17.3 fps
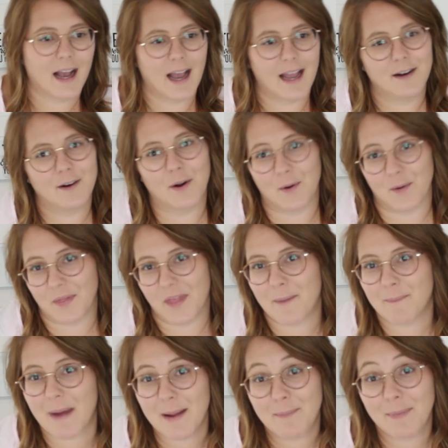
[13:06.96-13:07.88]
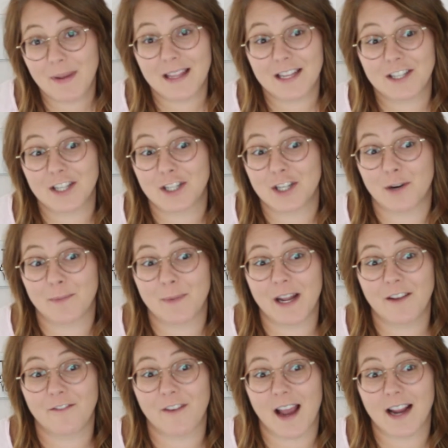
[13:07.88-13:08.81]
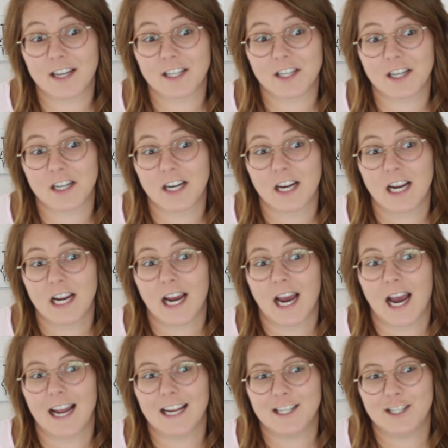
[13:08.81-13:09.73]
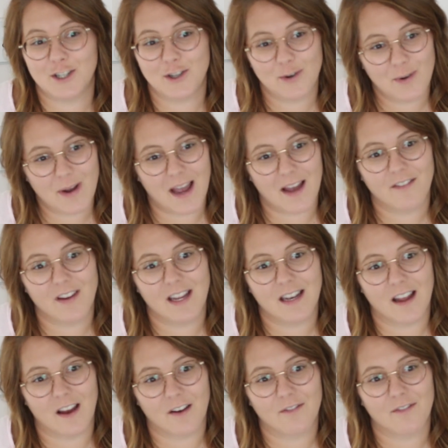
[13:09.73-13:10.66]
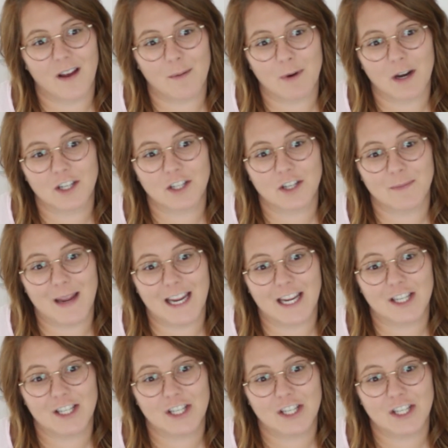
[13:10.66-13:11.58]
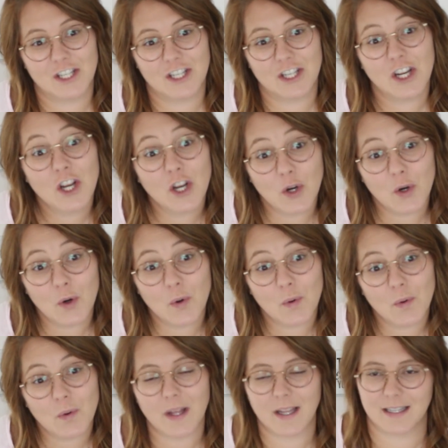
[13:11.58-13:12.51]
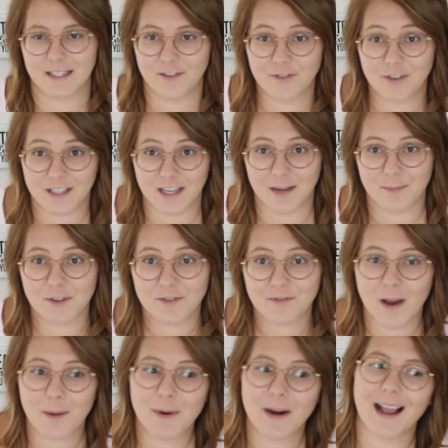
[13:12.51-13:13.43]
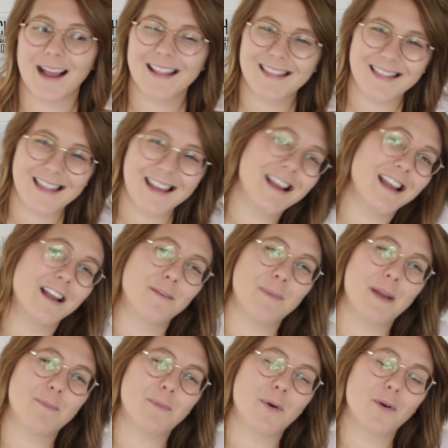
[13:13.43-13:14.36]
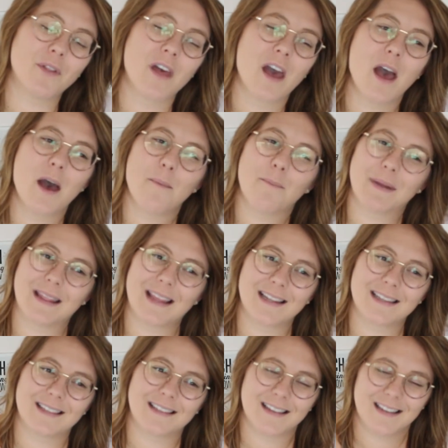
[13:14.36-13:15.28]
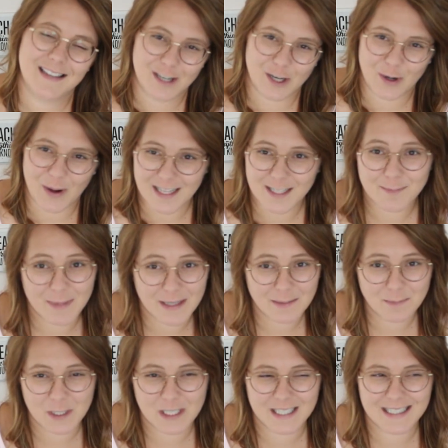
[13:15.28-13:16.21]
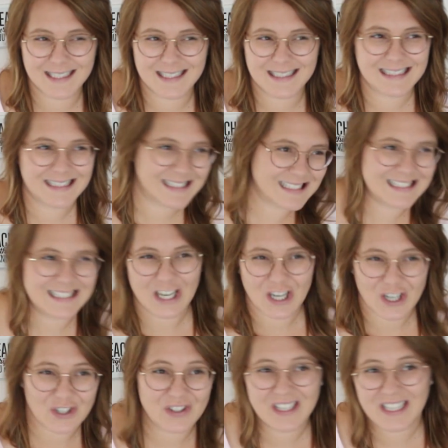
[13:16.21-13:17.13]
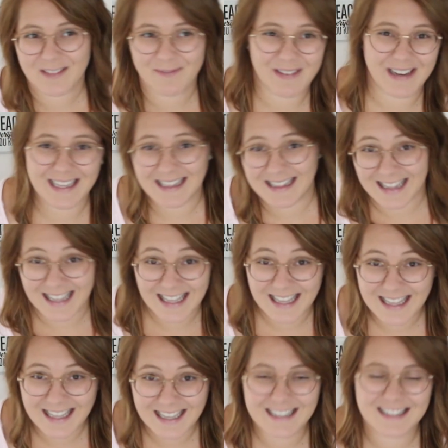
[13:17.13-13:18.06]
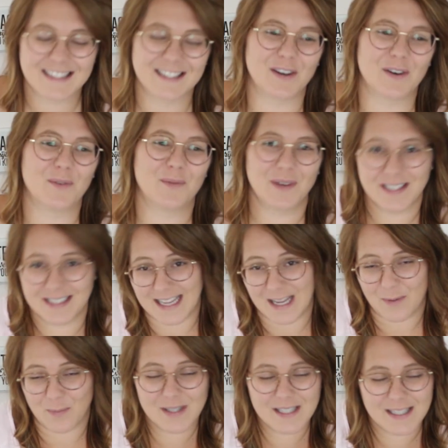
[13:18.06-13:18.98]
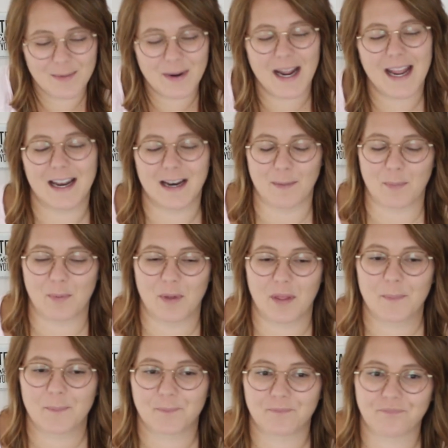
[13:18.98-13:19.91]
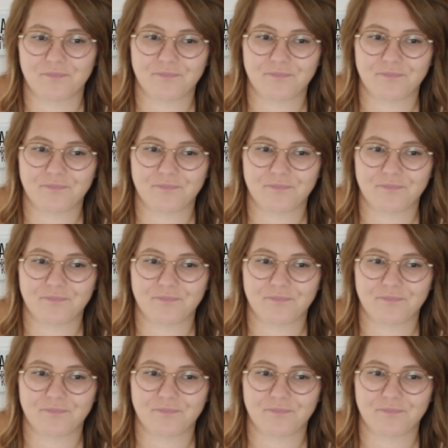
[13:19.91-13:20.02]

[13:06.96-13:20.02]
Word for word: I don't know, that might be the determining factor. I do have enough fabric to make 2, like, different types of fabric. I think I could make both, but that's, you know, as a minimalist, it's not really my thing. So we'll see. We'll see what I end up with.